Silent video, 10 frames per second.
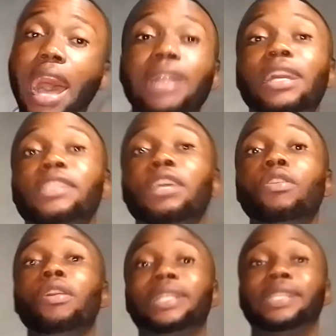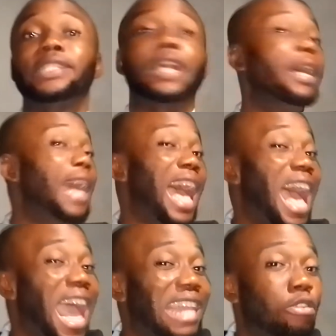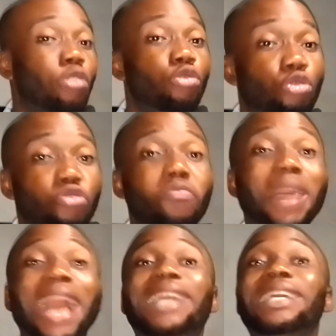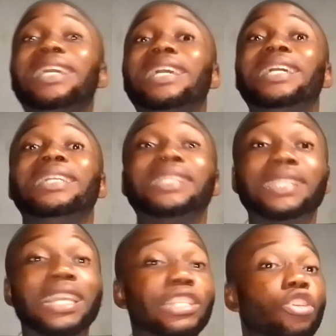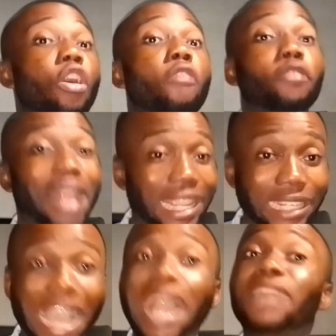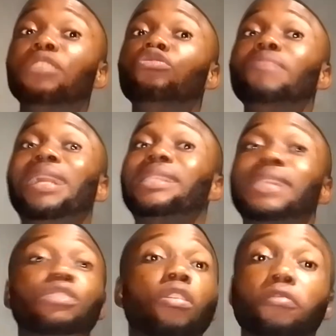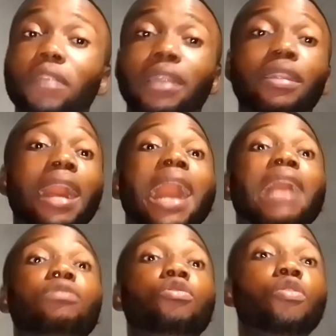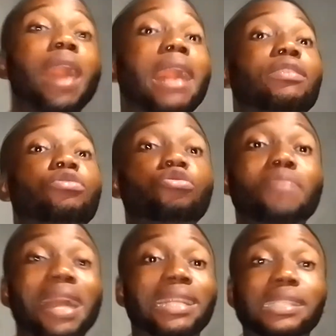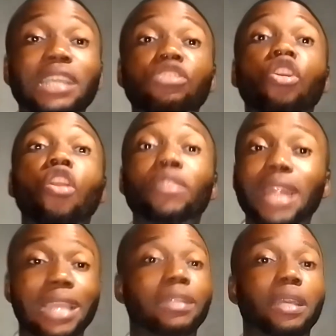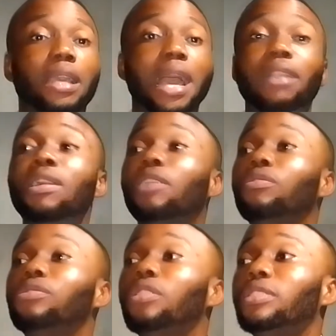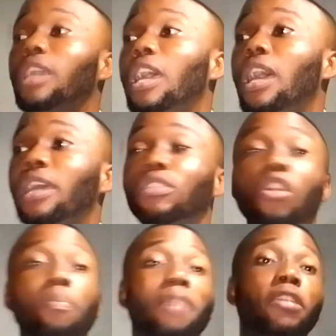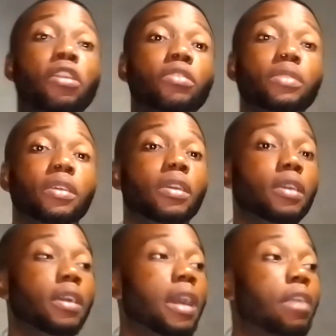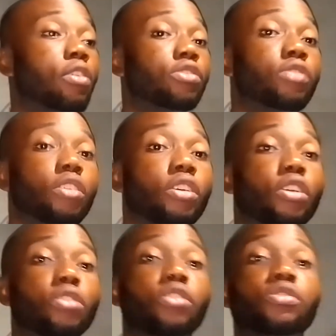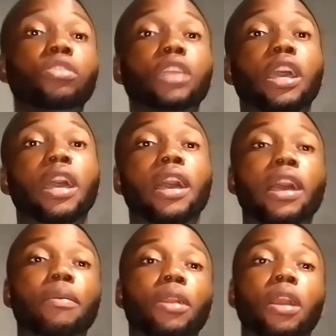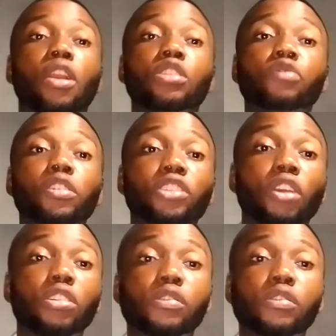and as a law researcher, I don't do my research offline. I hardly do my research offline. I go and do my research online. I go and consult Law Pavilion, consult Oxford